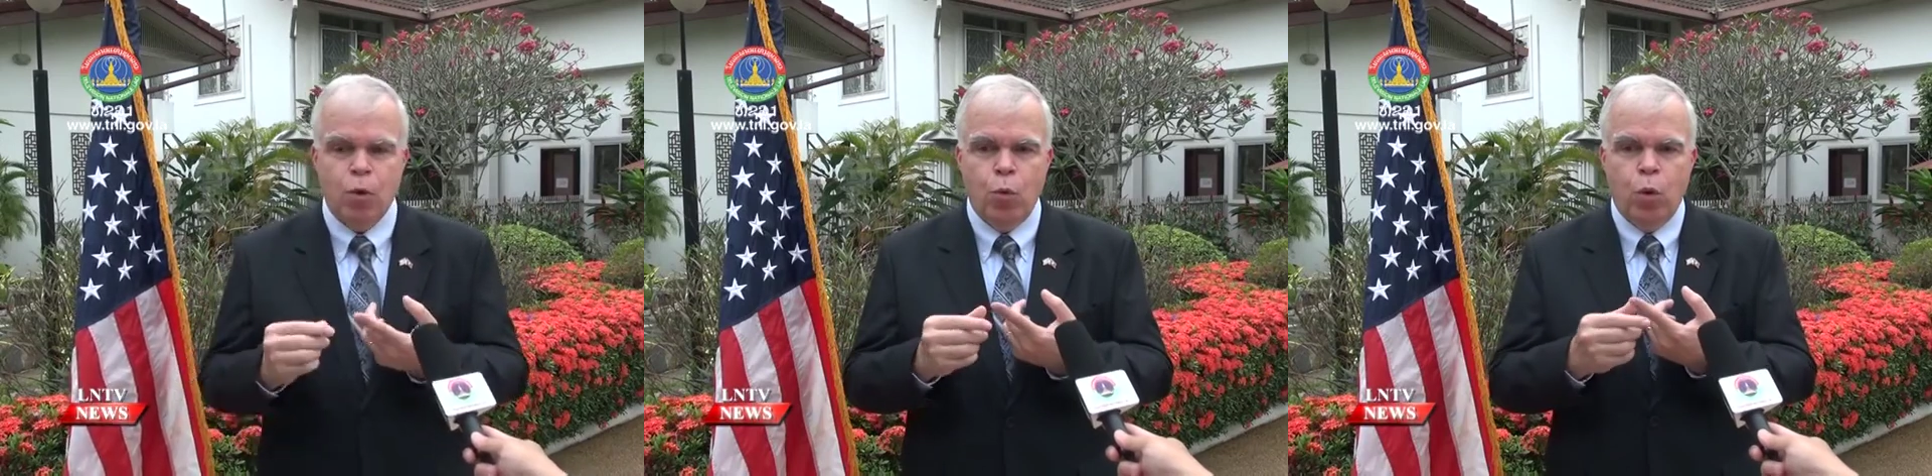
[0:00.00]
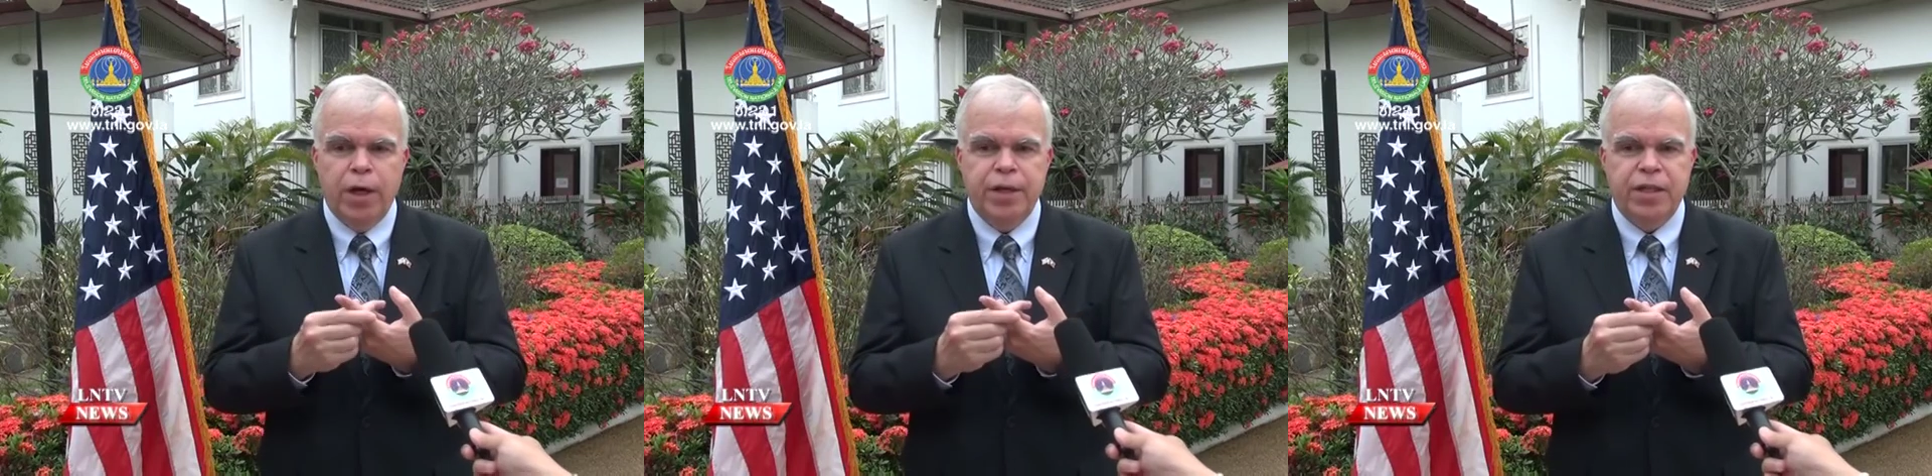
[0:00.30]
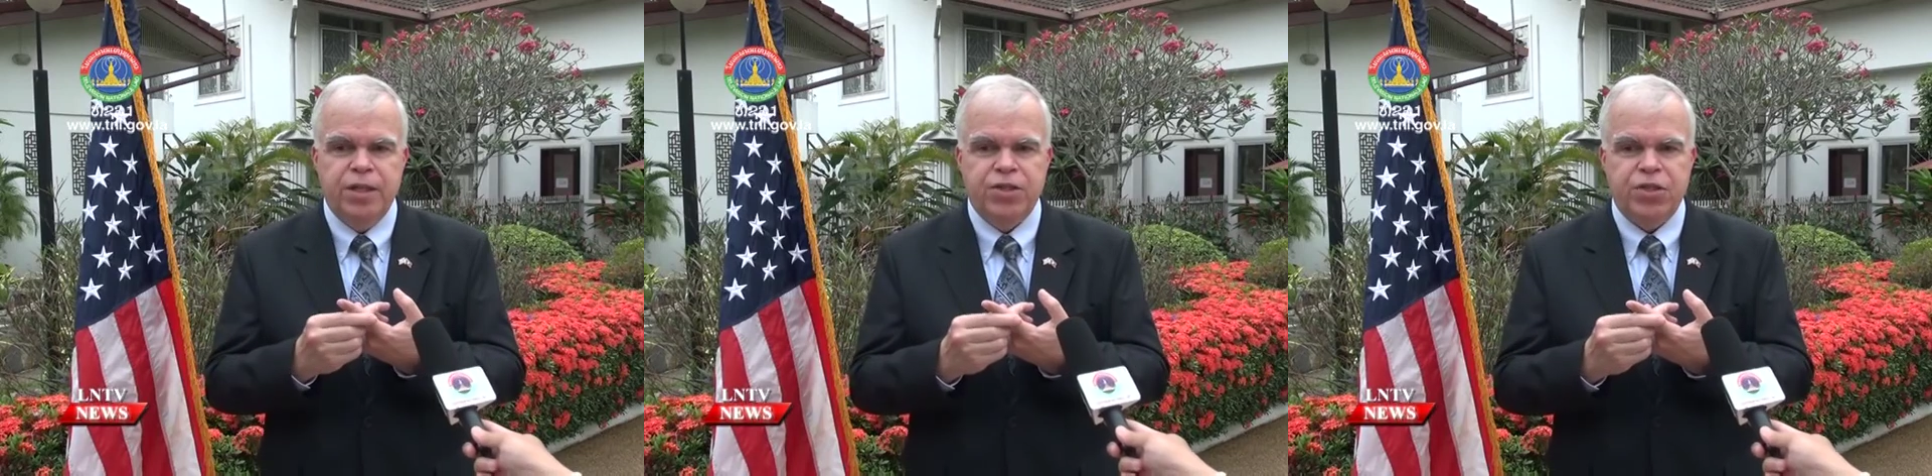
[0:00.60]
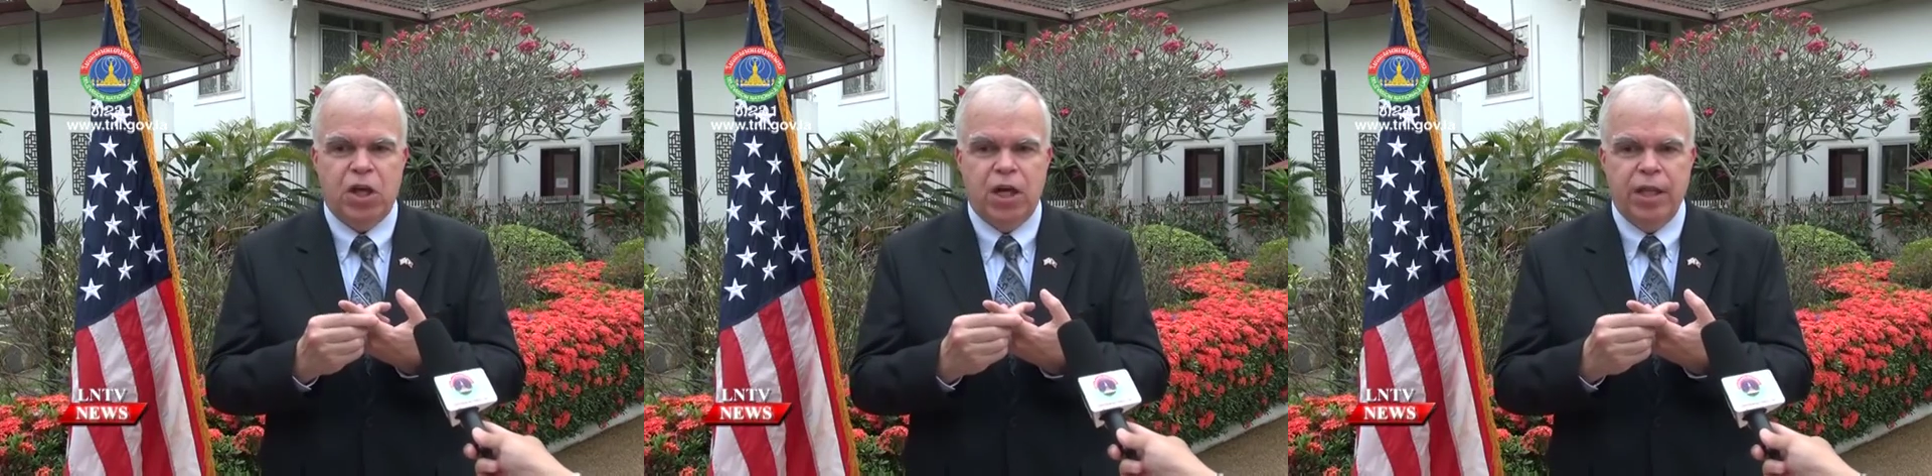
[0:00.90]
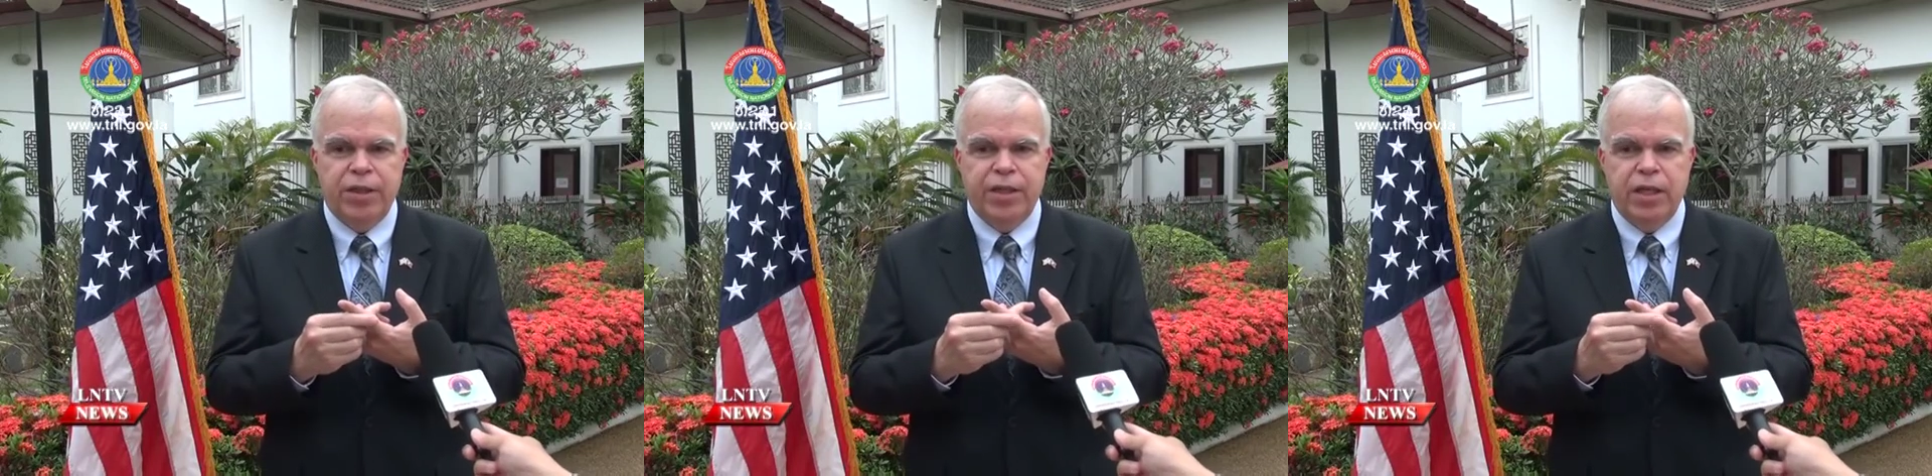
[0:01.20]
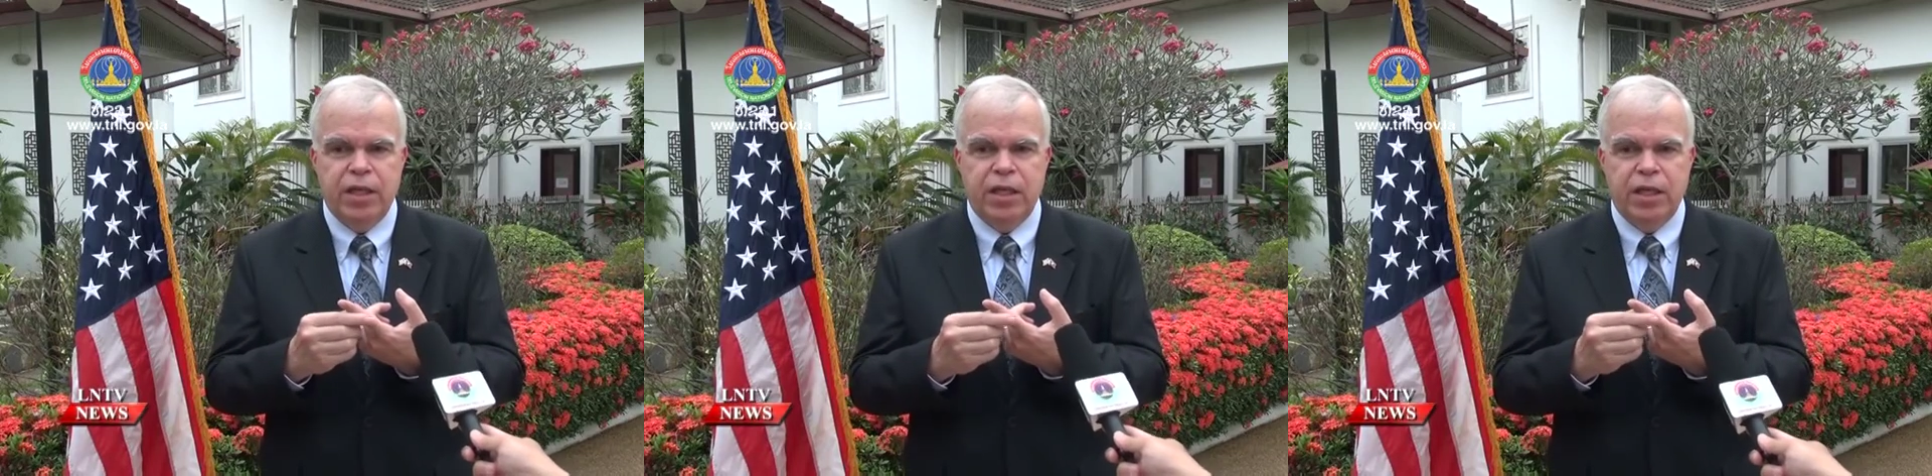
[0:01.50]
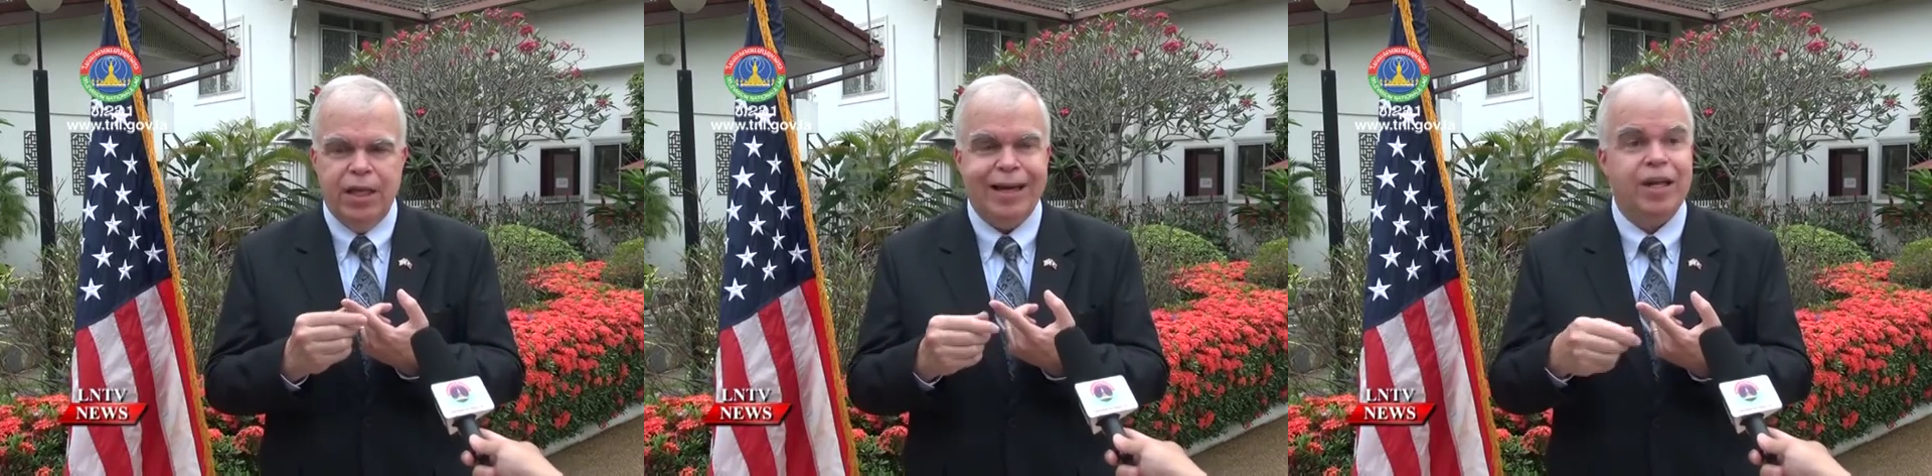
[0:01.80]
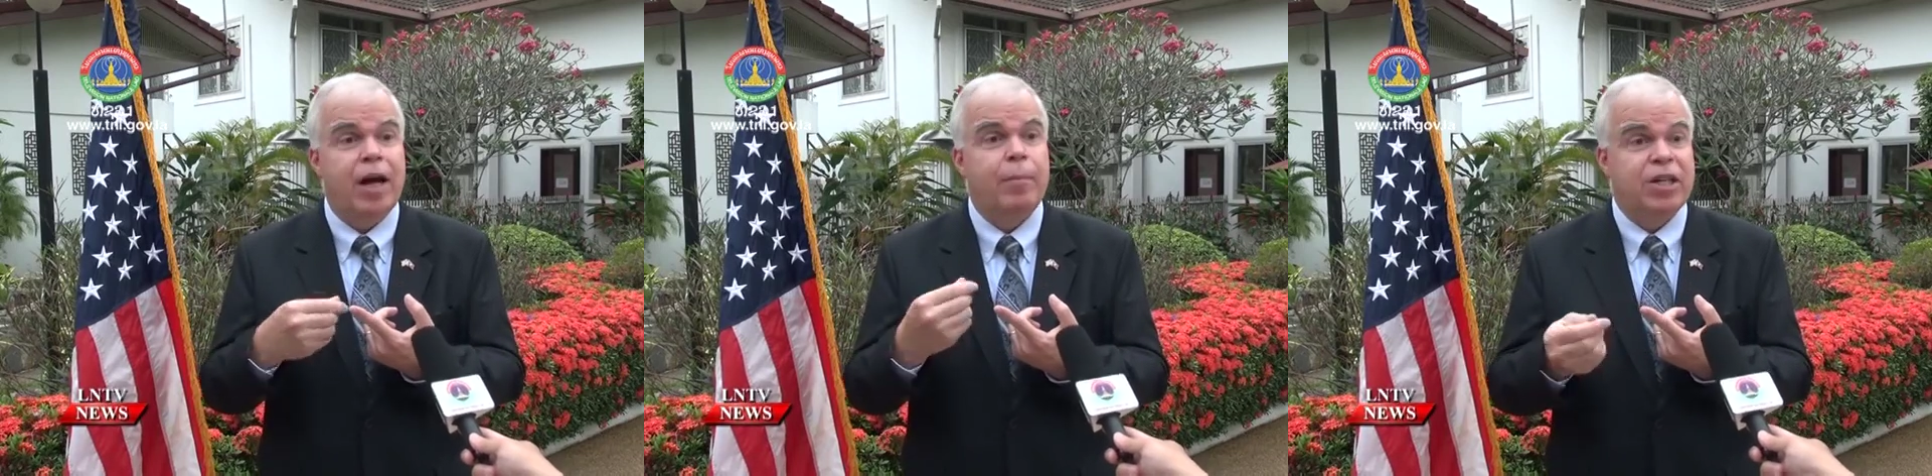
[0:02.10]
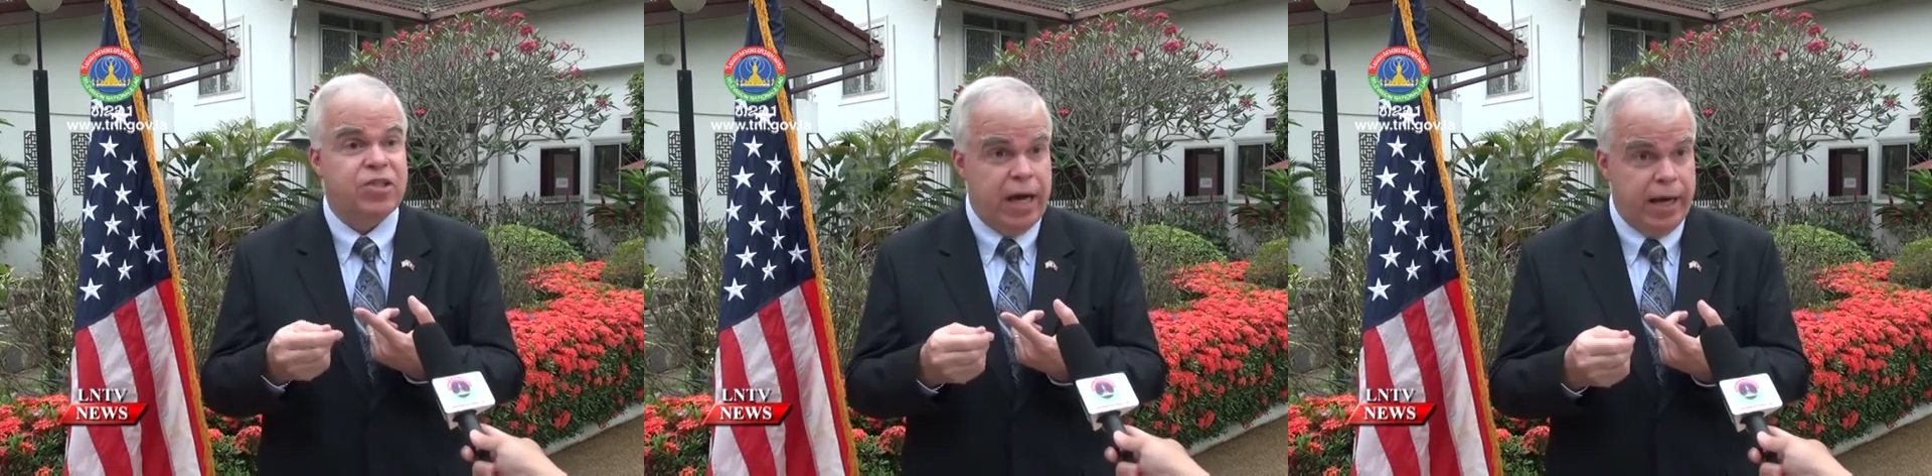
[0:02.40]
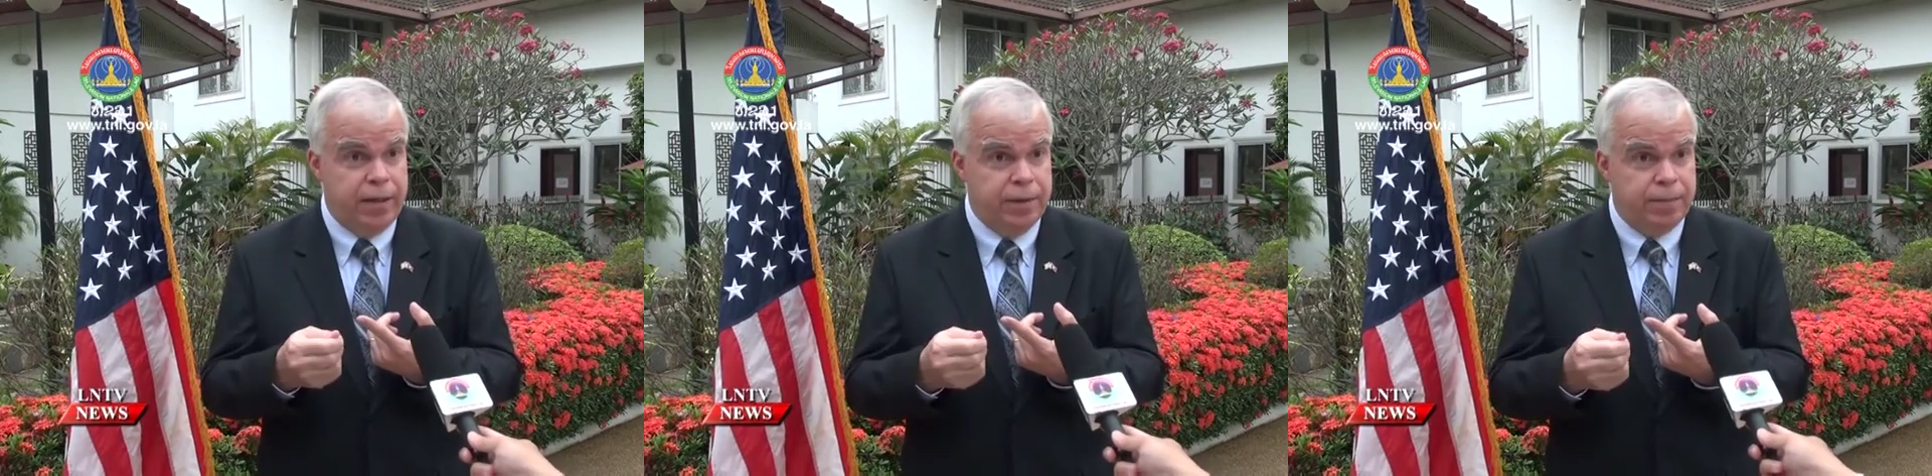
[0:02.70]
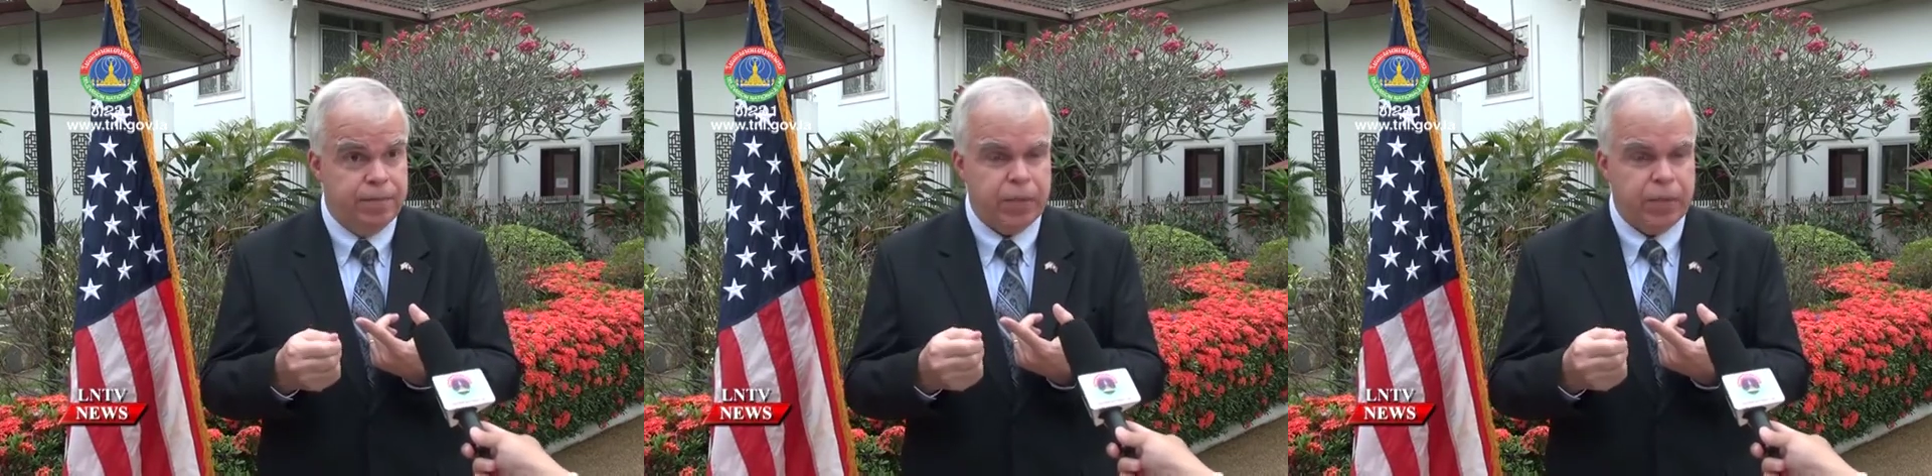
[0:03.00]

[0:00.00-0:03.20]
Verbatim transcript: One is on the economic side.